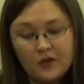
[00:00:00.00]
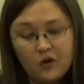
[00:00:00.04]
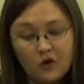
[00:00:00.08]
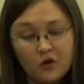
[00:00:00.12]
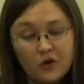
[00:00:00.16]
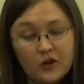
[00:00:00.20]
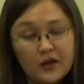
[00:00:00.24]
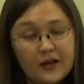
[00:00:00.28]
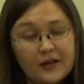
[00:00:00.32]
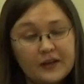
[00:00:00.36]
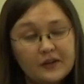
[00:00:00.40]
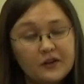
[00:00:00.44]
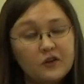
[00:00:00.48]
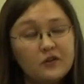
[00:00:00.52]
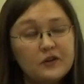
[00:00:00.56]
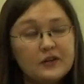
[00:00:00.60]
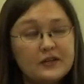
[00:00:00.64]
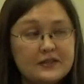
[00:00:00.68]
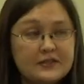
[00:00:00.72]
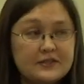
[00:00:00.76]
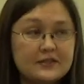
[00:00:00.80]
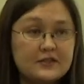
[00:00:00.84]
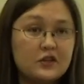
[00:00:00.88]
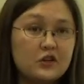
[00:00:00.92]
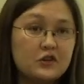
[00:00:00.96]

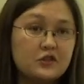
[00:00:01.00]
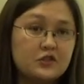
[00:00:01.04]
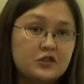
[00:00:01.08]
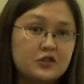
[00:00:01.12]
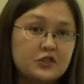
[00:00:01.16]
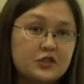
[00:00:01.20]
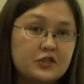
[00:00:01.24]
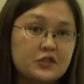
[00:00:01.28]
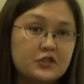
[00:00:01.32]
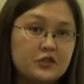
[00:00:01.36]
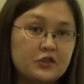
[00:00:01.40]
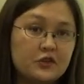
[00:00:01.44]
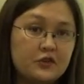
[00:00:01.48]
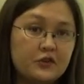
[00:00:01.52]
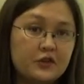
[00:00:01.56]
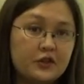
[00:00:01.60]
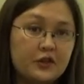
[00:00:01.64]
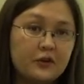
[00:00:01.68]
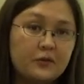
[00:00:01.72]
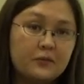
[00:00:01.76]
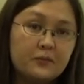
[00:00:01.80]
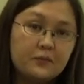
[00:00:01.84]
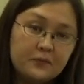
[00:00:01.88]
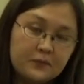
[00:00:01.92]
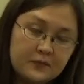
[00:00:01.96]
Hokkaido is larger than
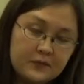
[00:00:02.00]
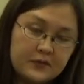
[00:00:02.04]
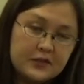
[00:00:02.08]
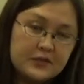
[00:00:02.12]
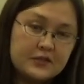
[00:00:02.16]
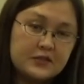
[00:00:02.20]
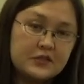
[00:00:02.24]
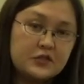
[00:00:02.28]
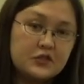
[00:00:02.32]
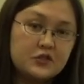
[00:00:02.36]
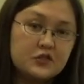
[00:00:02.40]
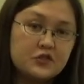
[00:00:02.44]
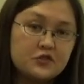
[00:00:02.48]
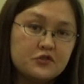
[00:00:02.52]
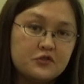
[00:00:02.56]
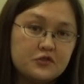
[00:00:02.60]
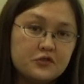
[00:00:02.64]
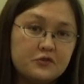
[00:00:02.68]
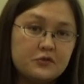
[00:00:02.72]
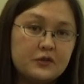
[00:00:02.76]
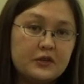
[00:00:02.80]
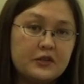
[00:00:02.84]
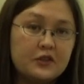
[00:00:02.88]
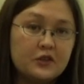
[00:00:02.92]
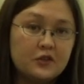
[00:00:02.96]
Tokyo. This is
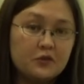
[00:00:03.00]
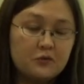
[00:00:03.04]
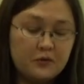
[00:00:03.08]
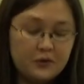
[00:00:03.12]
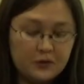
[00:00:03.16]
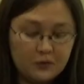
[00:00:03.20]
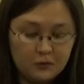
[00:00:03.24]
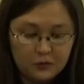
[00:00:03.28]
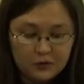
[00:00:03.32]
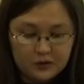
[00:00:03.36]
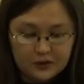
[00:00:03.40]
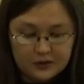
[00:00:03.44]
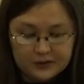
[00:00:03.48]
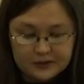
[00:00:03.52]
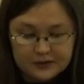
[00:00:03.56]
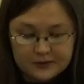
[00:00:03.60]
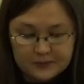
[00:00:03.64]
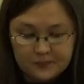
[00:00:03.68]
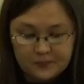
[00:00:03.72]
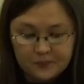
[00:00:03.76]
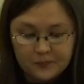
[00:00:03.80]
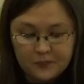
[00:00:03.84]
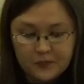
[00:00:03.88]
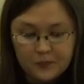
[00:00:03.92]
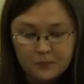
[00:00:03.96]
true in the real world.
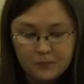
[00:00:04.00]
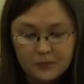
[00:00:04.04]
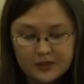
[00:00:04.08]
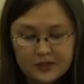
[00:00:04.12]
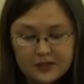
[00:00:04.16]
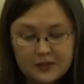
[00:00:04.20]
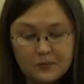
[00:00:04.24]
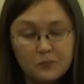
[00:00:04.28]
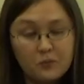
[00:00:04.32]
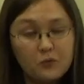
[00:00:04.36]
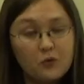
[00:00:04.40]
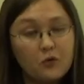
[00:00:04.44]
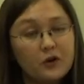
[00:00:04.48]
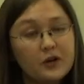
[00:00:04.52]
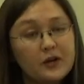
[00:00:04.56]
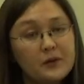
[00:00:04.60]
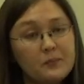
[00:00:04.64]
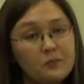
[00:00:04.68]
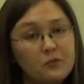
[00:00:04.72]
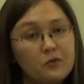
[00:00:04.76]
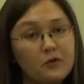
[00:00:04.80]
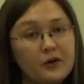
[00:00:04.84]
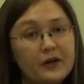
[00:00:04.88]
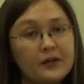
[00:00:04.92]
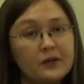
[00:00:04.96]
But the
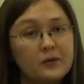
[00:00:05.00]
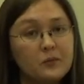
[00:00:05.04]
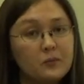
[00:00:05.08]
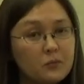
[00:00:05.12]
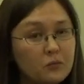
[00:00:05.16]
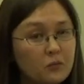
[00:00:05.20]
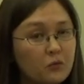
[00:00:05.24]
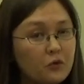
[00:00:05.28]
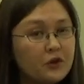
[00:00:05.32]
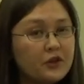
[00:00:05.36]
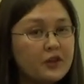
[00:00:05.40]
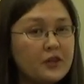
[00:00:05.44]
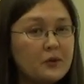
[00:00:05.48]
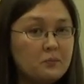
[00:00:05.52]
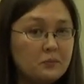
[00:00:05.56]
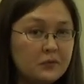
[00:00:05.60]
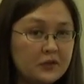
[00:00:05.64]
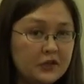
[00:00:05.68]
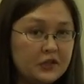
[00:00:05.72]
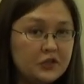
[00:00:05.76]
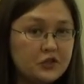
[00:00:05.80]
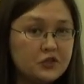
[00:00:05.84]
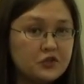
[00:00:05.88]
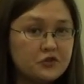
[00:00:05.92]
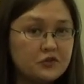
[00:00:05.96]
important point, more than
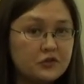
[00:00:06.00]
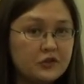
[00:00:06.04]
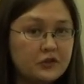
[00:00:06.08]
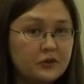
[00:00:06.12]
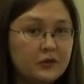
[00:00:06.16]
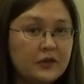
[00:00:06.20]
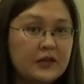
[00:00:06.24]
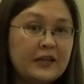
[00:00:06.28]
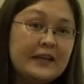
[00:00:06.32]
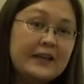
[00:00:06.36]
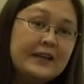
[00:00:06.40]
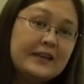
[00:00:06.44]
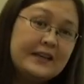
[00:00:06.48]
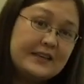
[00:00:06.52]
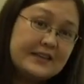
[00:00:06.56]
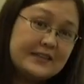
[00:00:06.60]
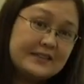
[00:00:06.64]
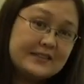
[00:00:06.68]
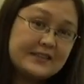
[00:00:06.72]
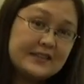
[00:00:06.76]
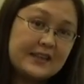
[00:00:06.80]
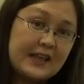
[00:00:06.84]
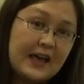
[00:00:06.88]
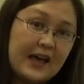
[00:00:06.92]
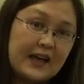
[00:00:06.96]
being true,
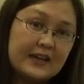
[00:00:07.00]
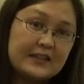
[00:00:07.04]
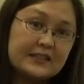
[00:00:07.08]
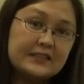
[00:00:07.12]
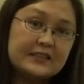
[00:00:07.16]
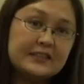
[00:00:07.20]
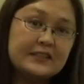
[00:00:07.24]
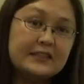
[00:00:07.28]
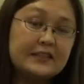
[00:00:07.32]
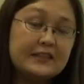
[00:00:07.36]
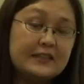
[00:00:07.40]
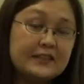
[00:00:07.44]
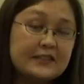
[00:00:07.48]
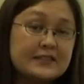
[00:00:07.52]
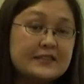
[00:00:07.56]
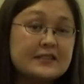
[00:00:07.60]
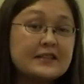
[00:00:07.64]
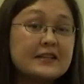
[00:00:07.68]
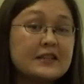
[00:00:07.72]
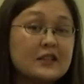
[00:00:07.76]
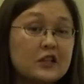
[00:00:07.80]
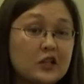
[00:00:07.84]
is that it is